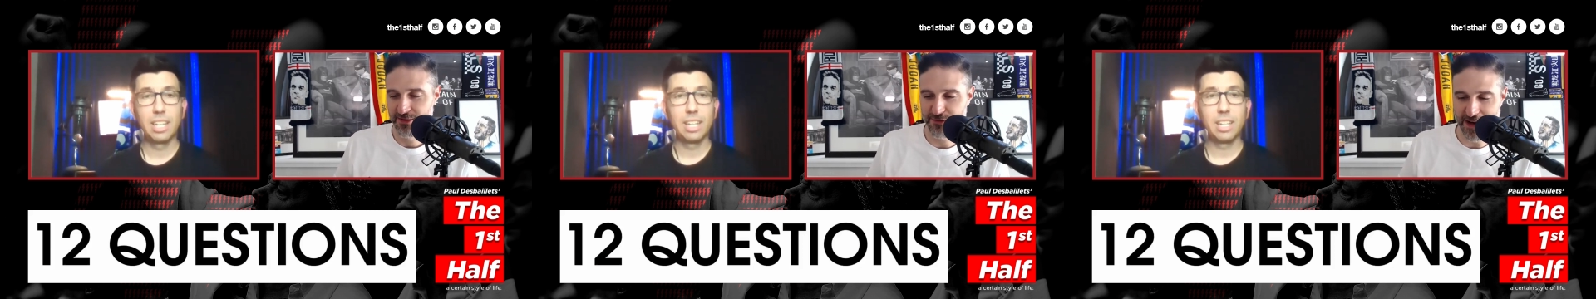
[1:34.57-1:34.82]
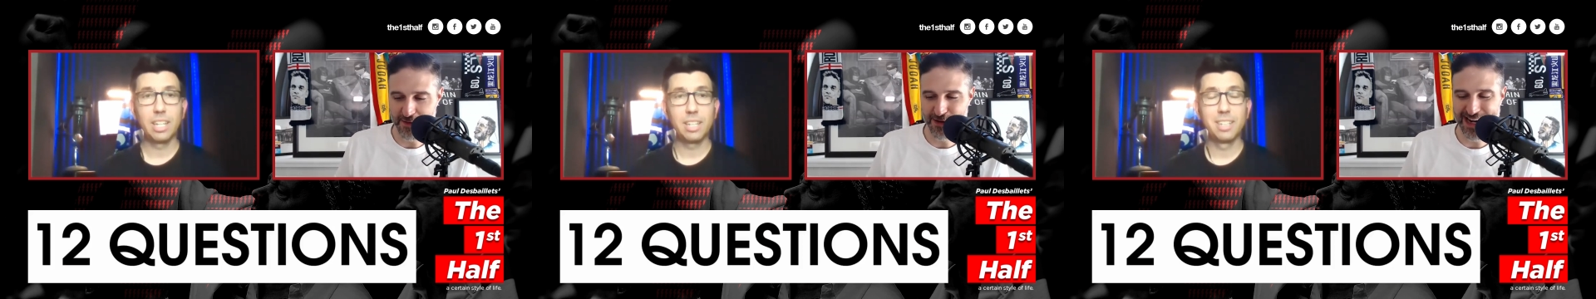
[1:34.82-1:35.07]

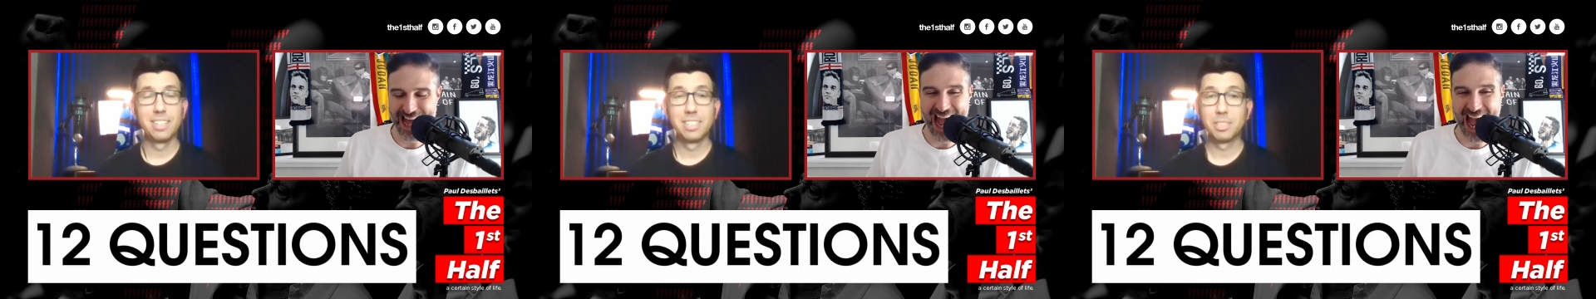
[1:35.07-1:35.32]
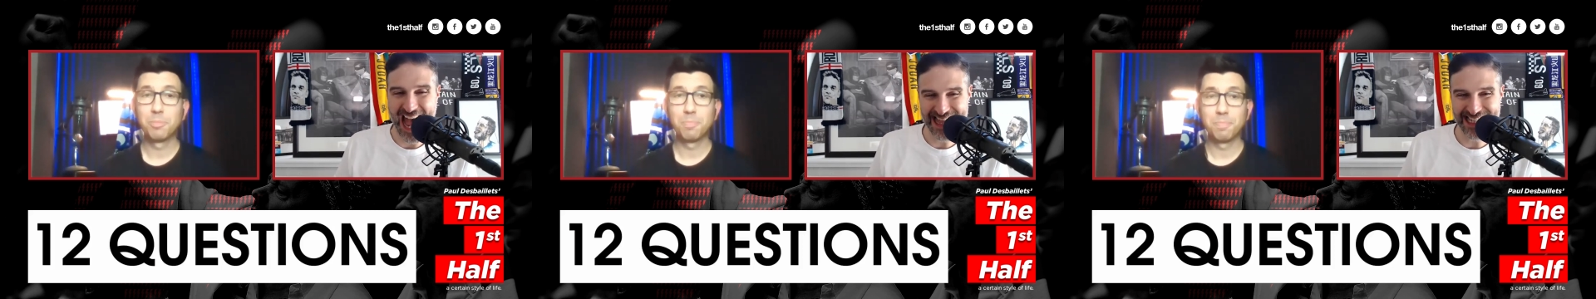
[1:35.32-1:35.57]
Speaker 1: Favorite
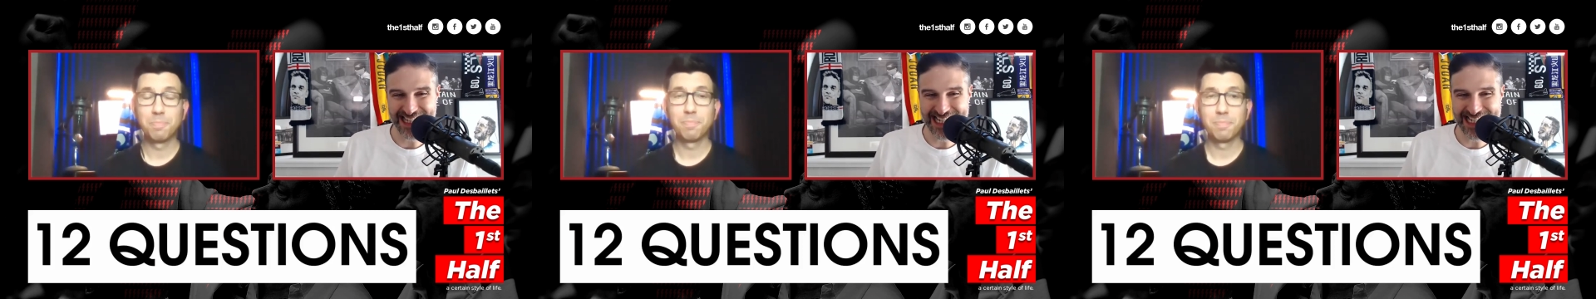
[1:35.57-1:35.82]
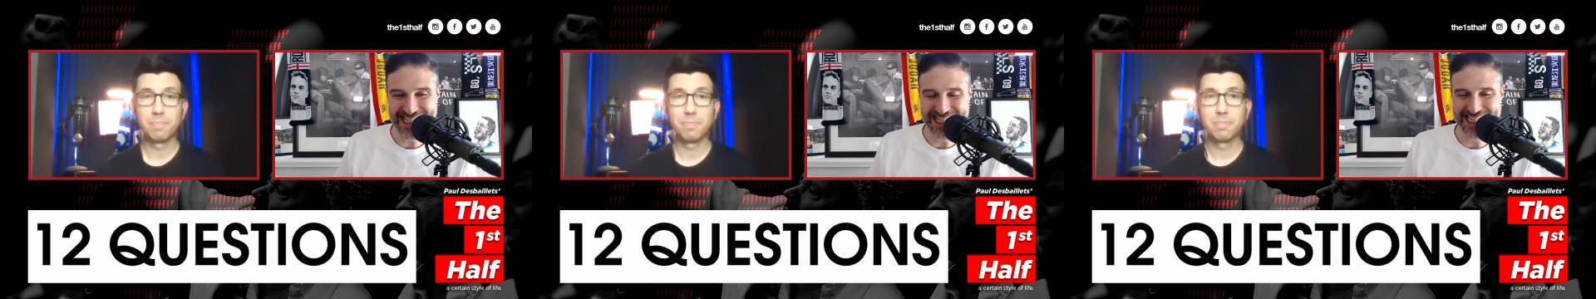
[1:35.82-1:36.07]

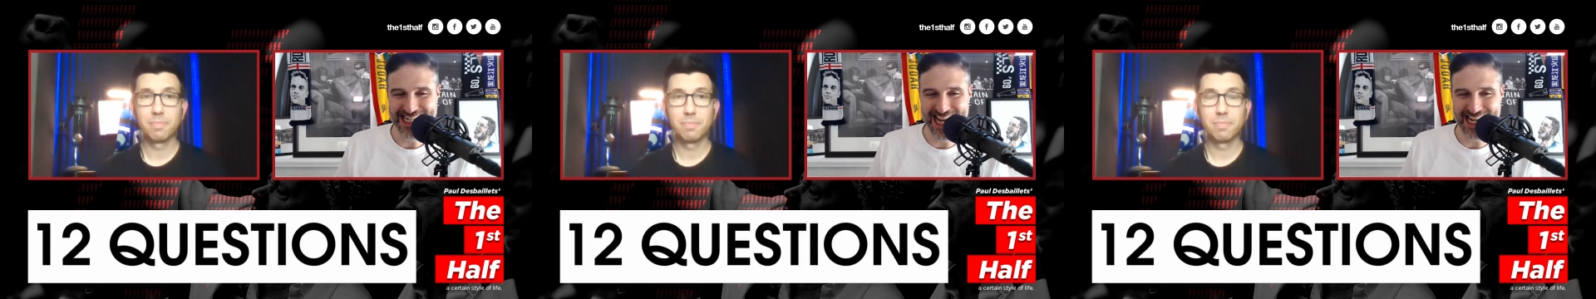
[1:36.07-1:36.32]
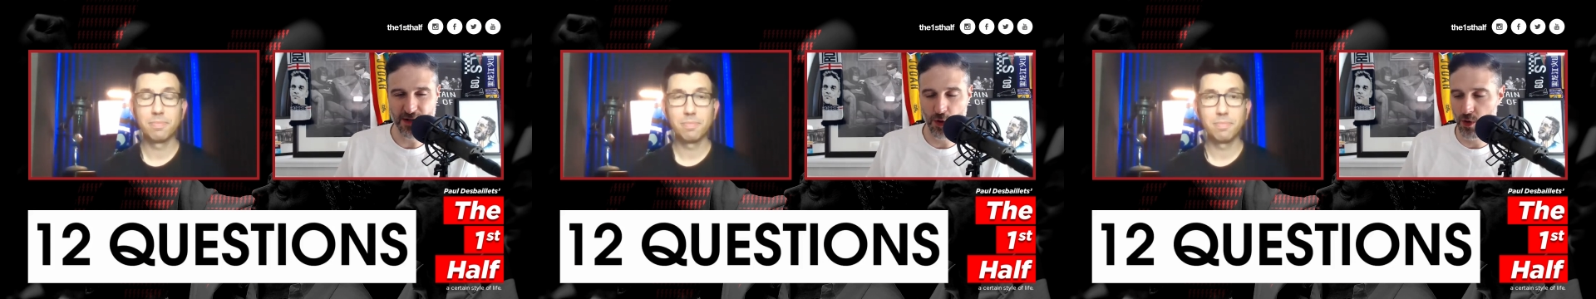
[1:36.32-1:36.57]
athlete,
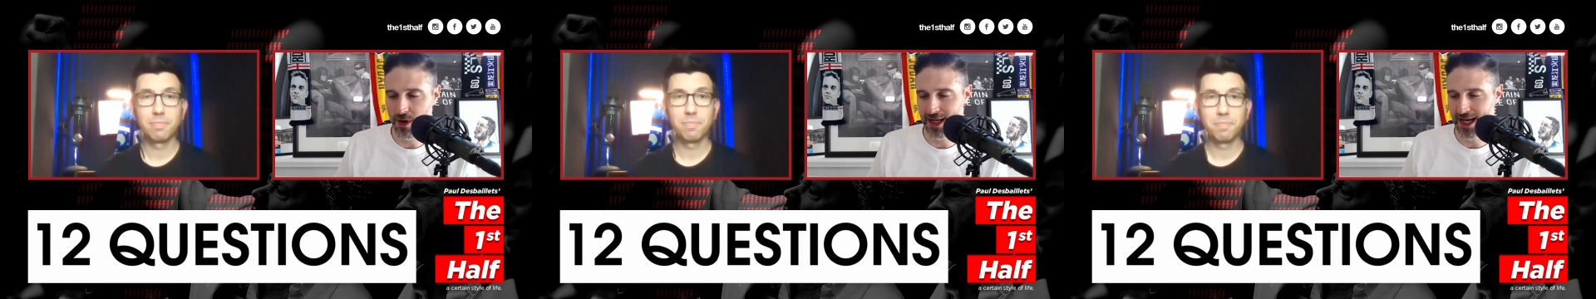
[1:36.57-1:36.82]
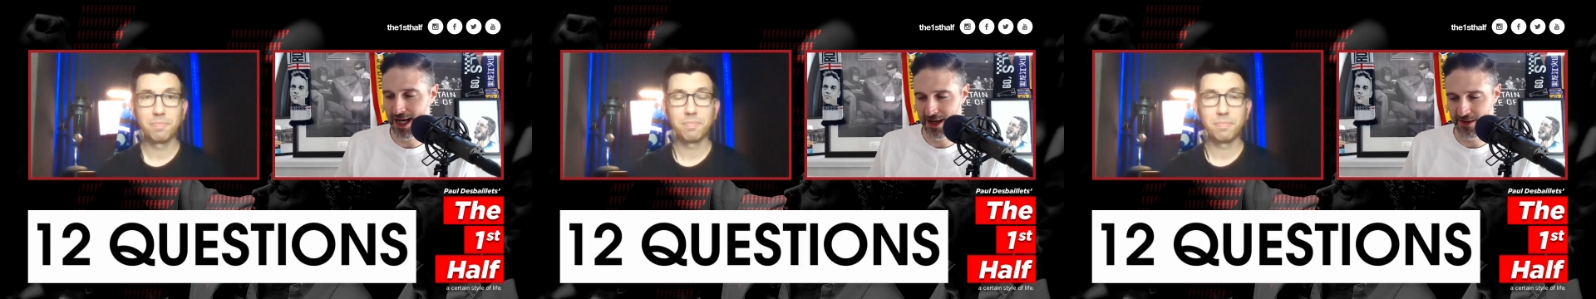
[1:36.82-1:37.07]
dead or
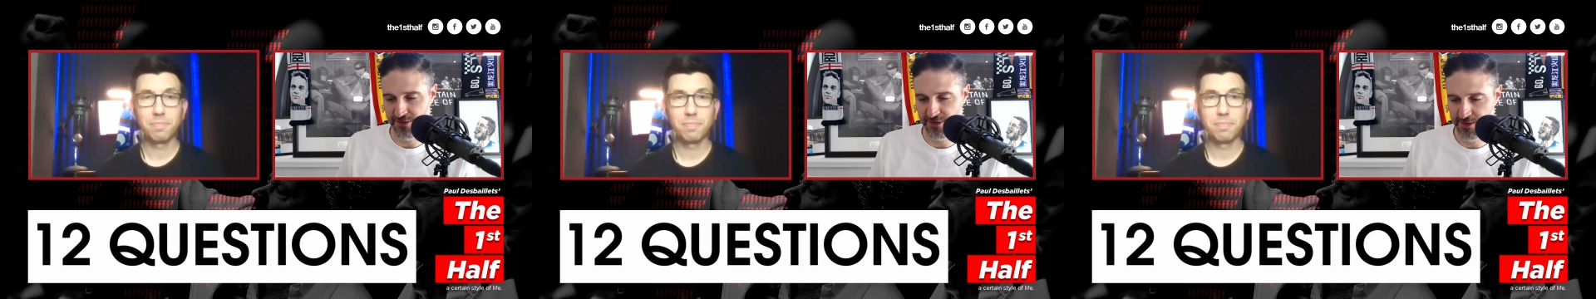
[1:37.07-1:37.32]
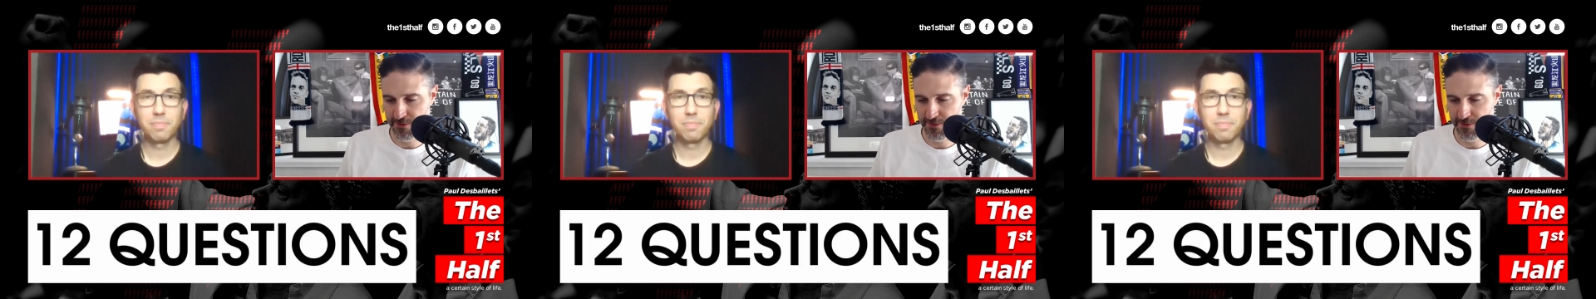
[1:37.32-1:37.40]
alive?